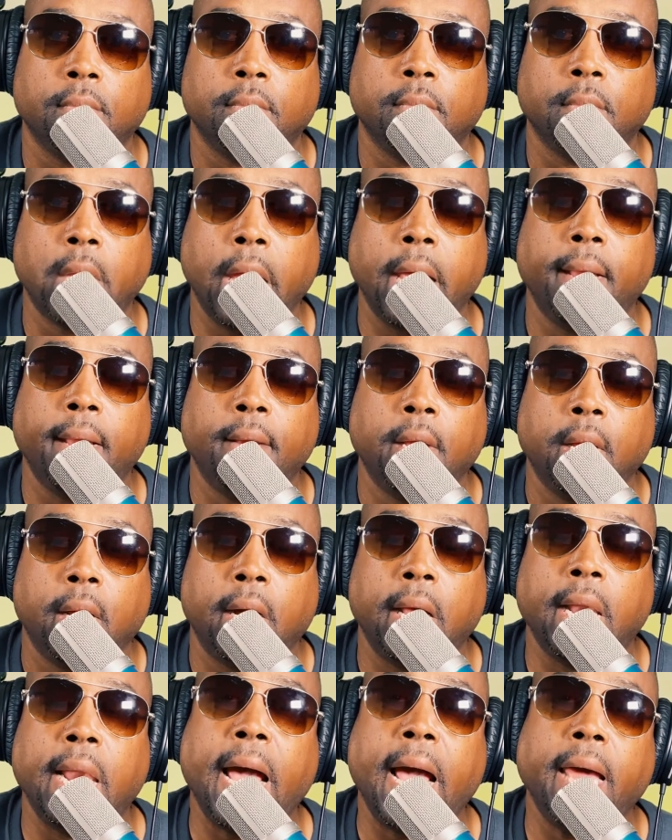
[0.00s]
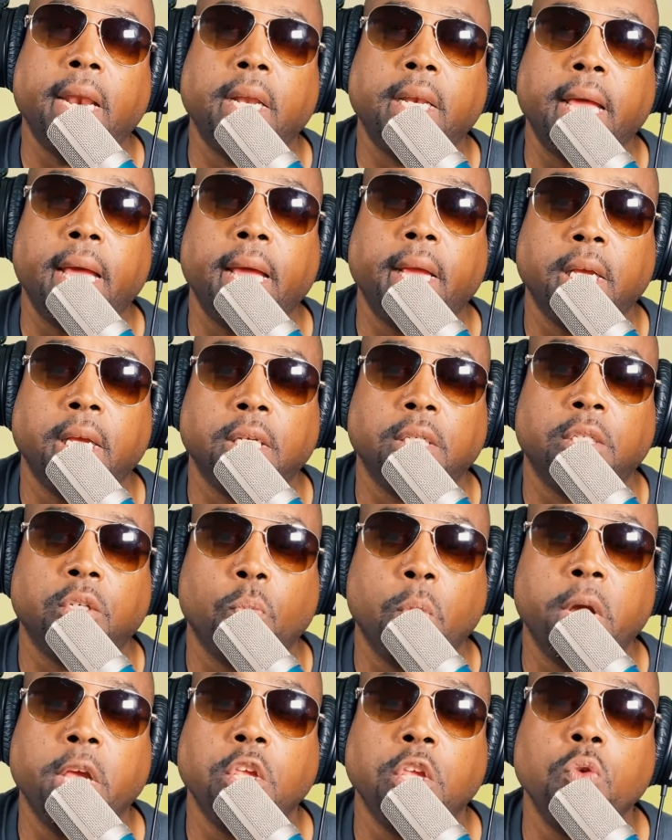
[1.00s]
And a lot of that is
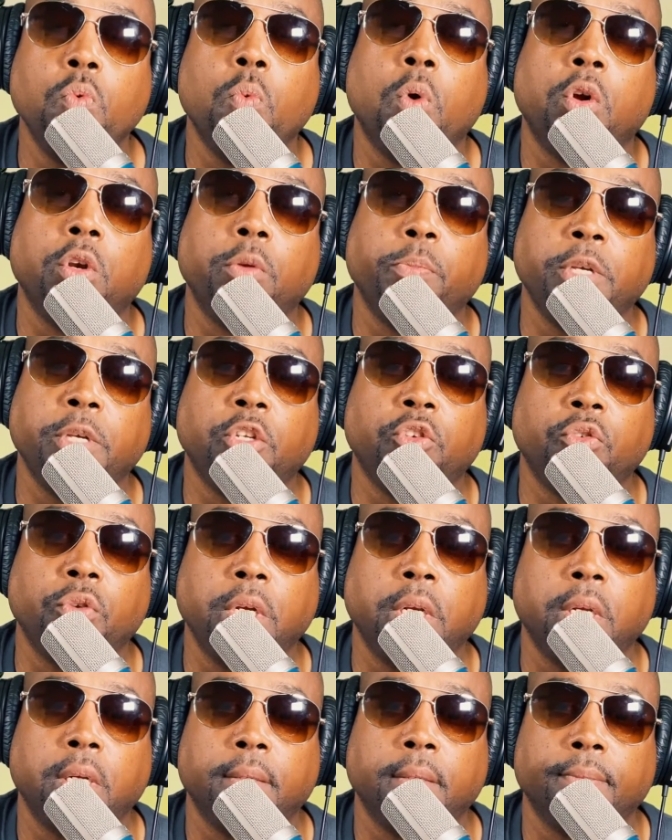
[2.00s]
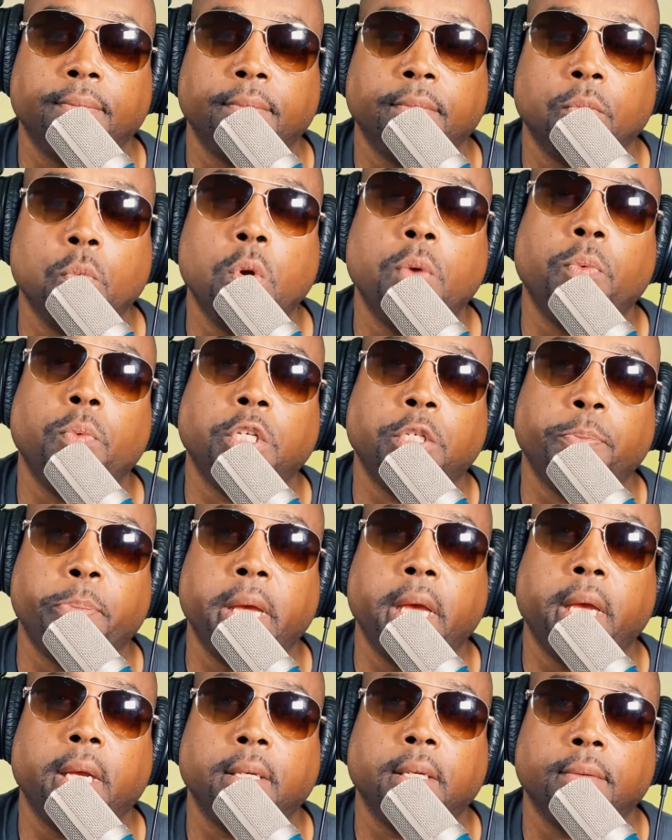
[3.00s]
the way you want to be treated, with
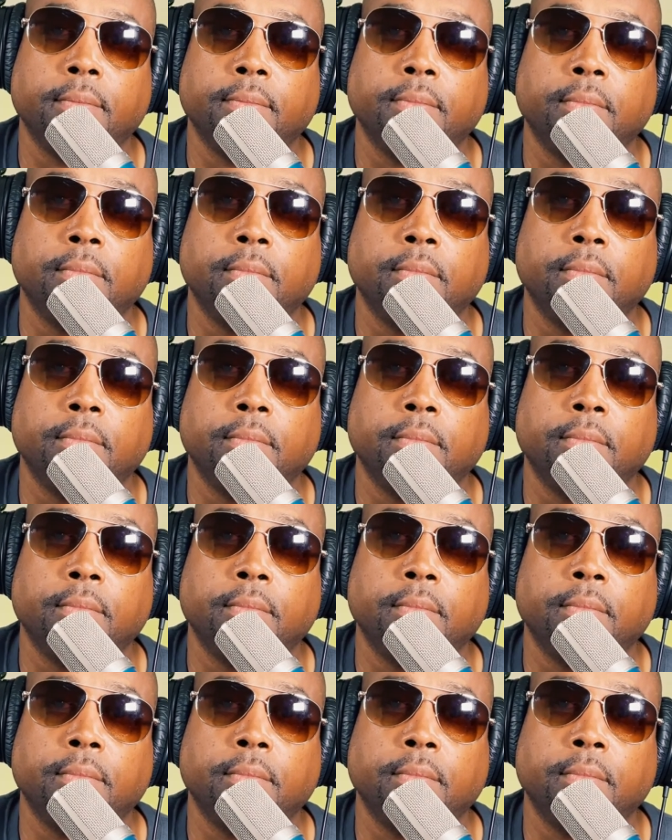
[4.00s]
respect.